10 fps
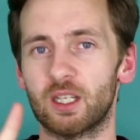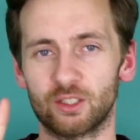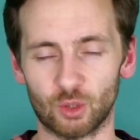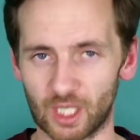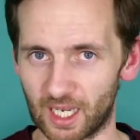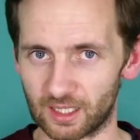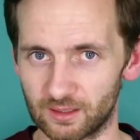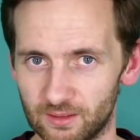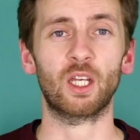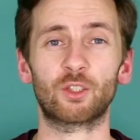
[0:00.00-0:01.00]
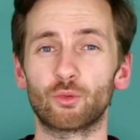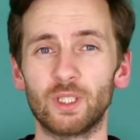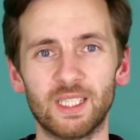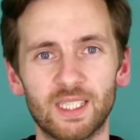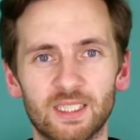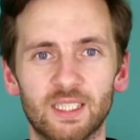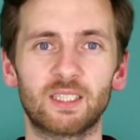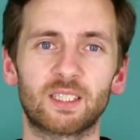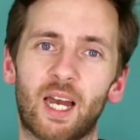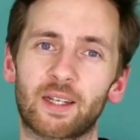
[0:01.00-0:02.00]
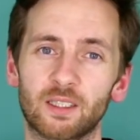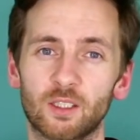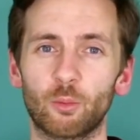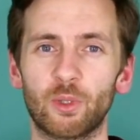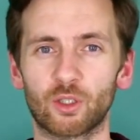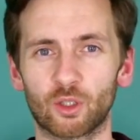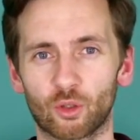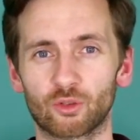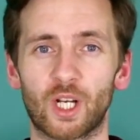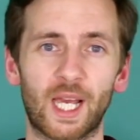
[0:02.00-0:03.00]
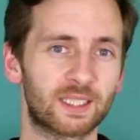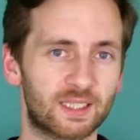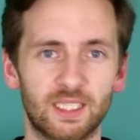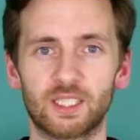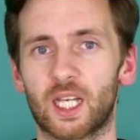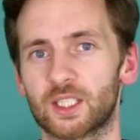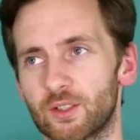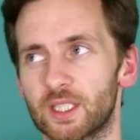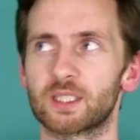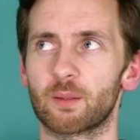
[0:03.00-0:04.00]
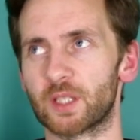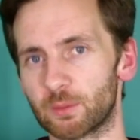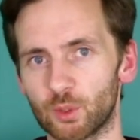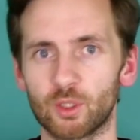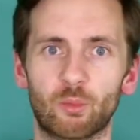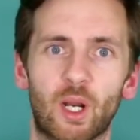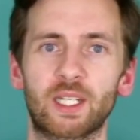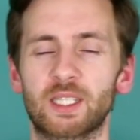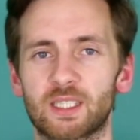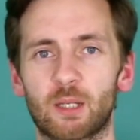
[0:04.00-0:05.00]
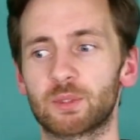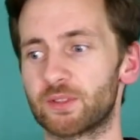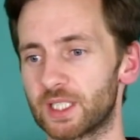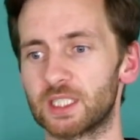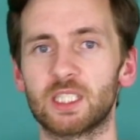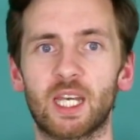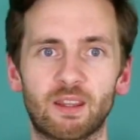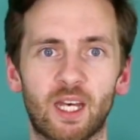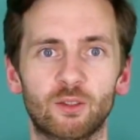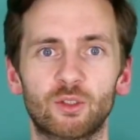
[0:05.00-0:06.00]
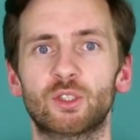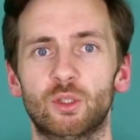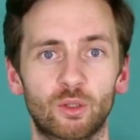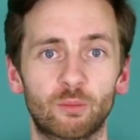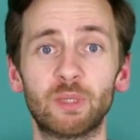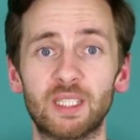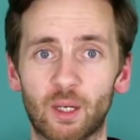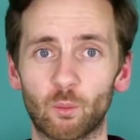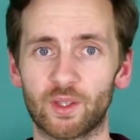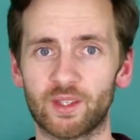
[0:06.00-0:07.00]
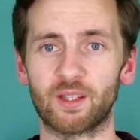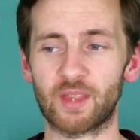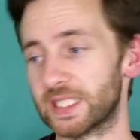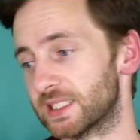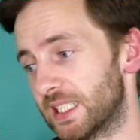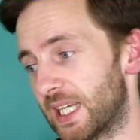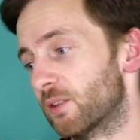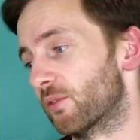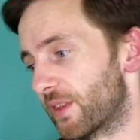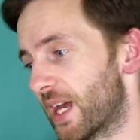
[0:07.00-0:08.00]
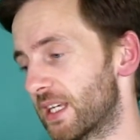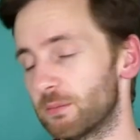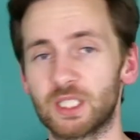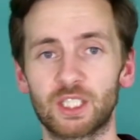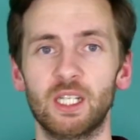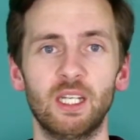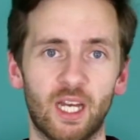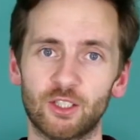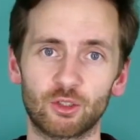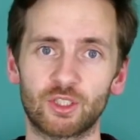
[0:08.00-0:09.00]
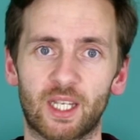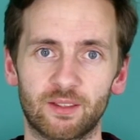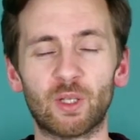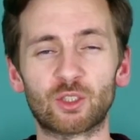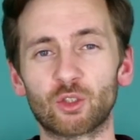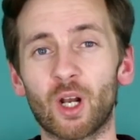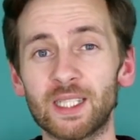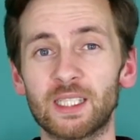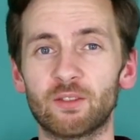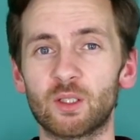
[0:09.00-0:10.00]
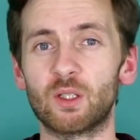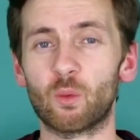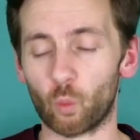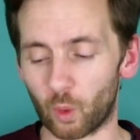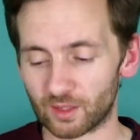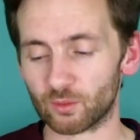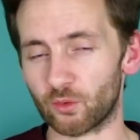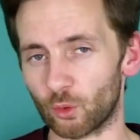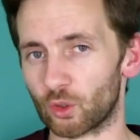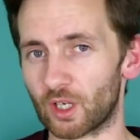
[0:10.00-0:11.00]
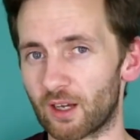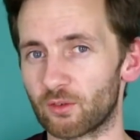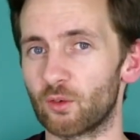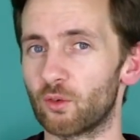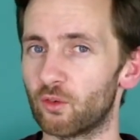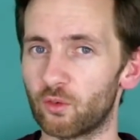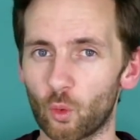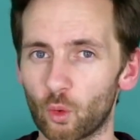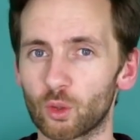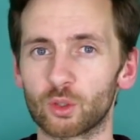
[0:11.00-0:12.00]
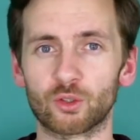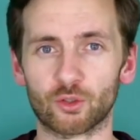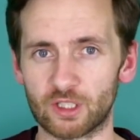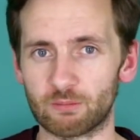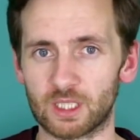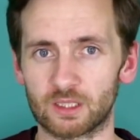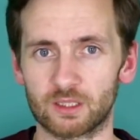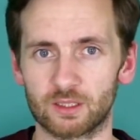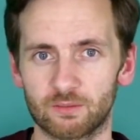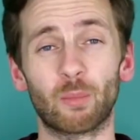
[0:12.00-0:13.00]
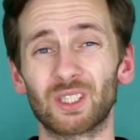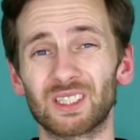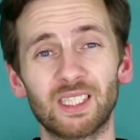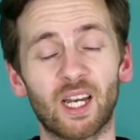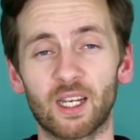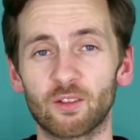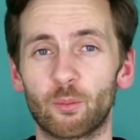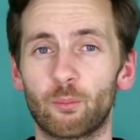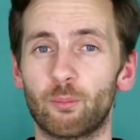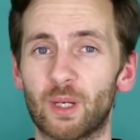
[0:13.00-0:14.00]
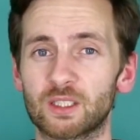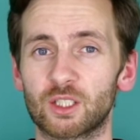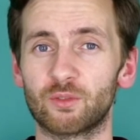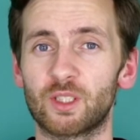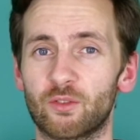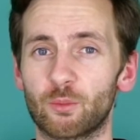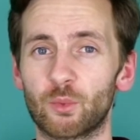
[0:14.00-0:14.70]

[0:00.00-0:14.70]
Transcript: as you can. It's really easy to add a little bit of contrast, desaturate something, put the brightness up and think, yeah, that looks cool, and be done with it. That's the edit for that image and you're done. But try giving one photograph 4 treatments. Personally, I have a bunch of different